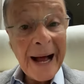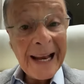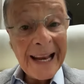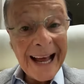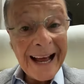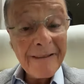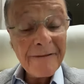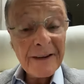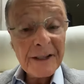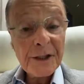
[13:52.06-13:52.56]

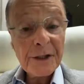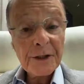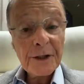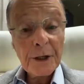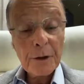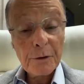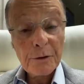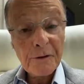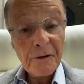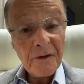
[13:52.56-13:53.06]
But the
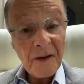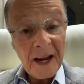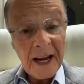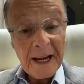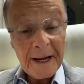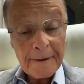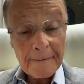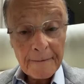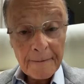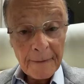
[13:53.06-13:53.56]
Word of
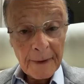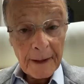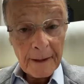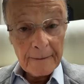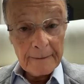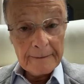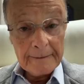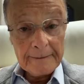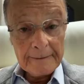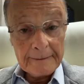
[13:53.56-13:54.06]
God
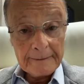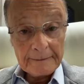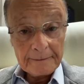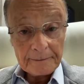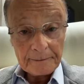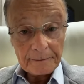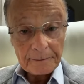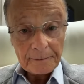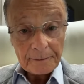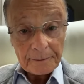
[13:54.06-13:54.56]

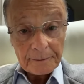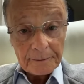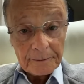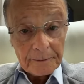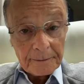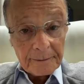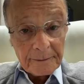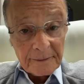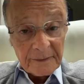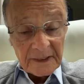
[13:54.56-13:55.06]
comes
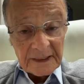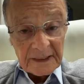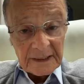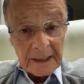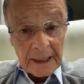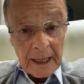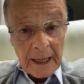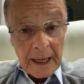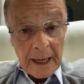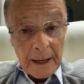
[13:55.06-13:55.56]

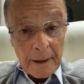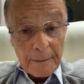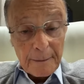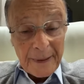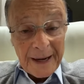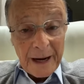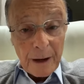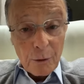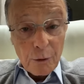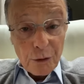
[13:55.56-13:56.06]

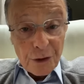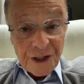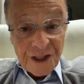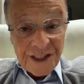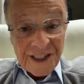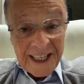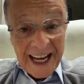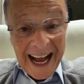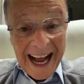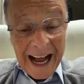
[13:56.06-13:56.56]
to
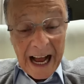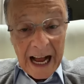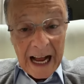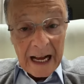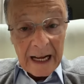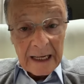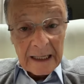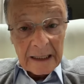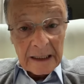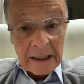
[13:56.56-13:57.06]

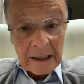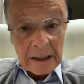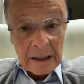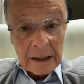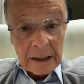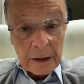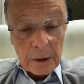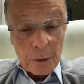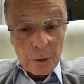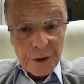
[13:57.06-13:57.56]

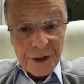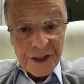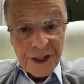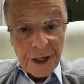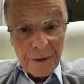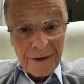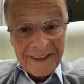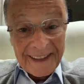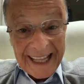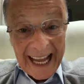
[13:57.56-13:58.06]
use
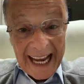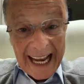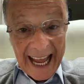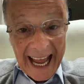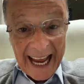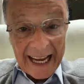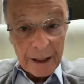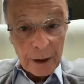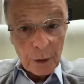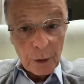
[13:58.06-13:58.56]
your
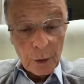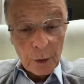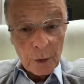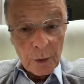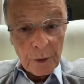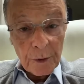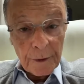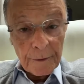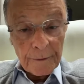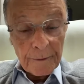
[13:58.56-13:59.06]

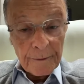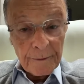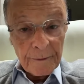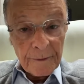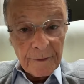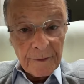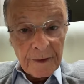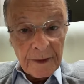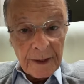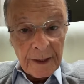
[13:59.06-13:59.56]
intellect
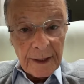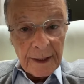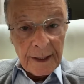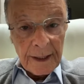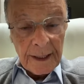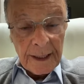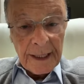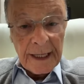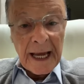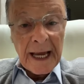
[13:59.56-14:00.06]

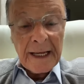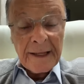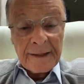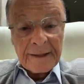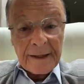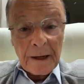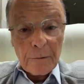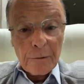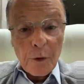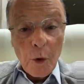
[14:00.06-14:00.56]
and
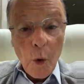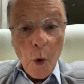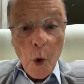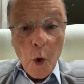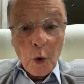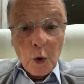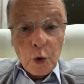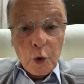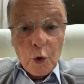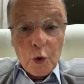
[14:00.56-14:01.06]
then
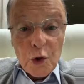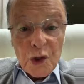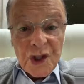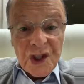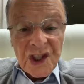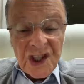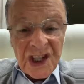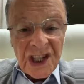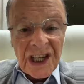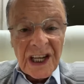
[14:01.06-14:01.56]

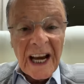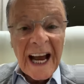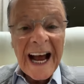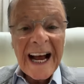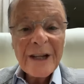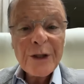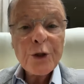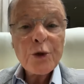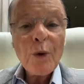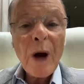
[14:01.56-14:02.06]
conduct your
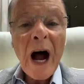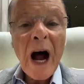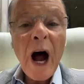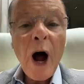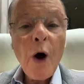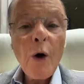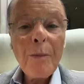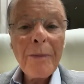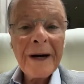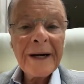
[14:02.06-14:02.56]

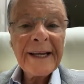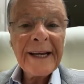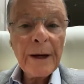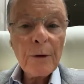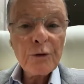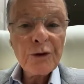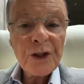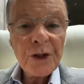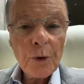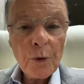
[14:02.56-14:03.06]
soul,
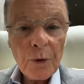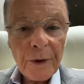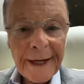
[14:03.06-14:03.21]
which is your